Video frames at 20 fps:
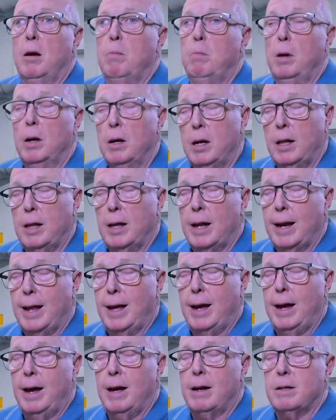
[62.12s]
building their
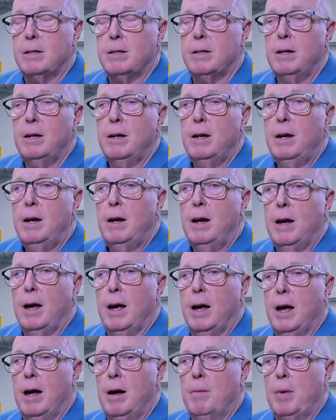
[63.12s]
layouts,
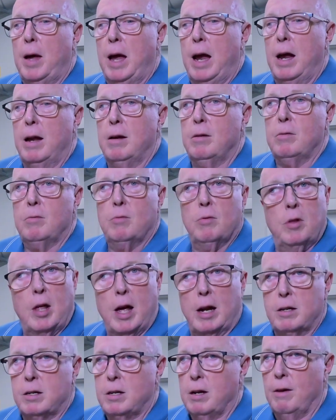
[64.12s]
and
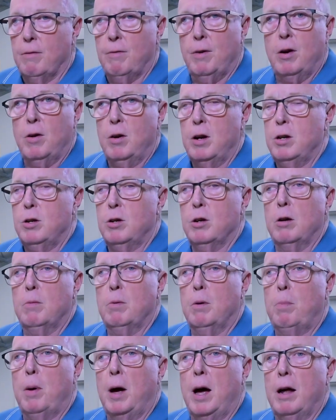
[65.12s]
that's a very
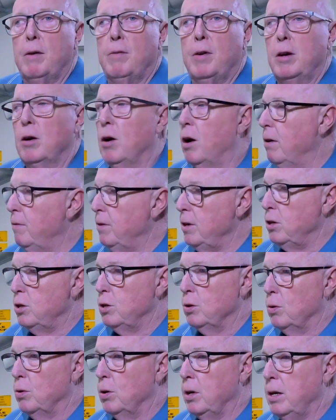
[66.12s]
enjoyable part of it. And I've
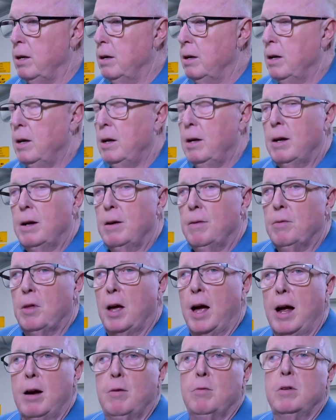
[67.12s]
enjoyed the
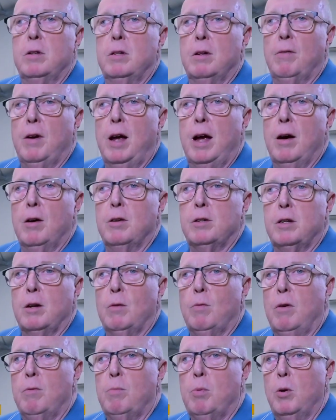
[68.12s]
hundreds of hours
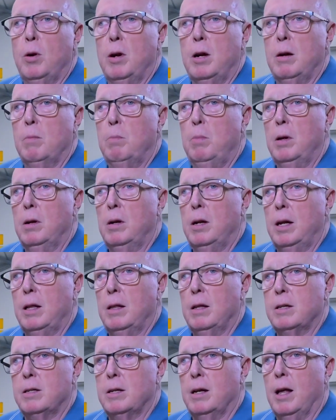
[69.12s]
that we put into building
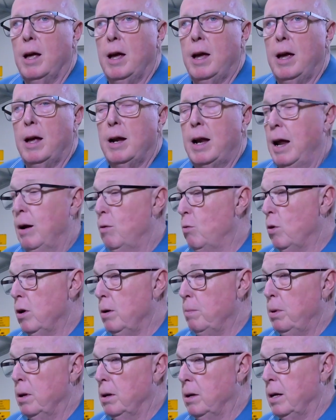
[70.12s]
this layout and
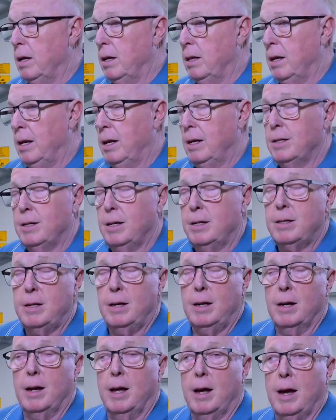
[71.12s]
rebuilding the
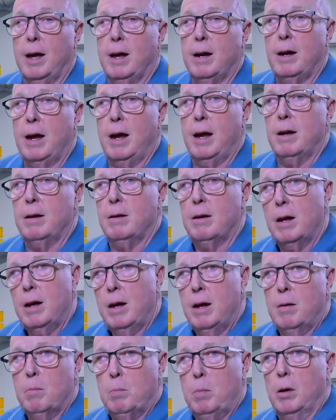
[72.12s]
existing layout and
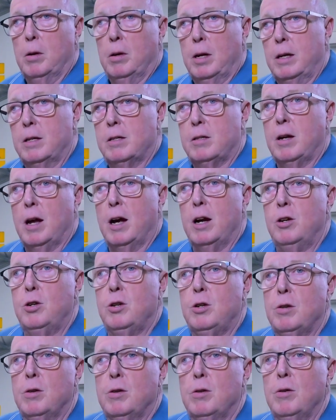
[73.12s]
building
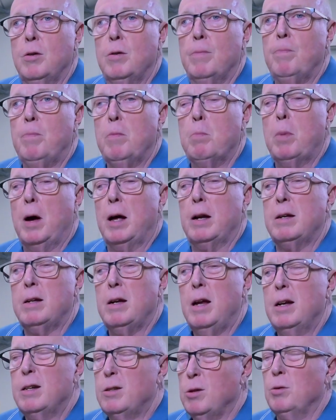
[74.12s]
stage 2,
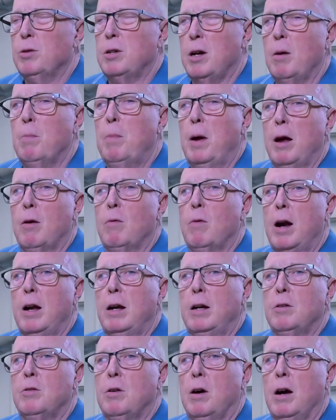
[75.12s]
but it's also about
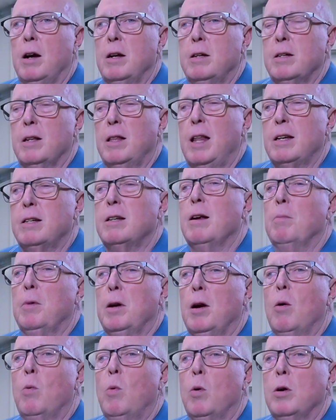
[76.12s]
running trains, and that's
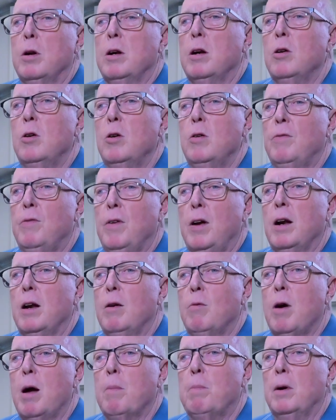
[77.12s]
something I wanted to do fairly
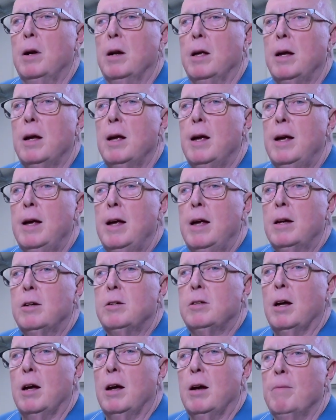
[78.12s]
rapidly.
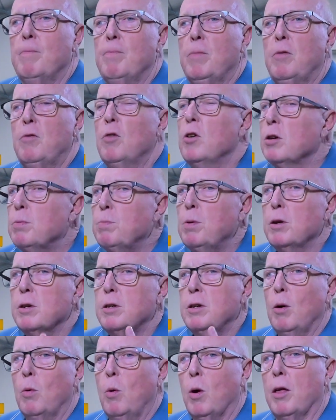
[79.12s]
So first
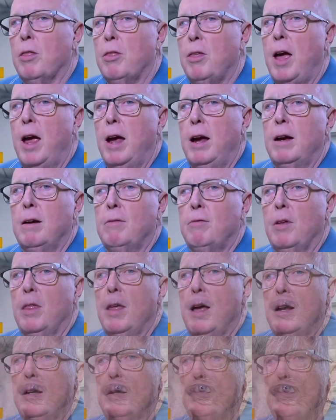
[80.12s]
person I want to thank for that is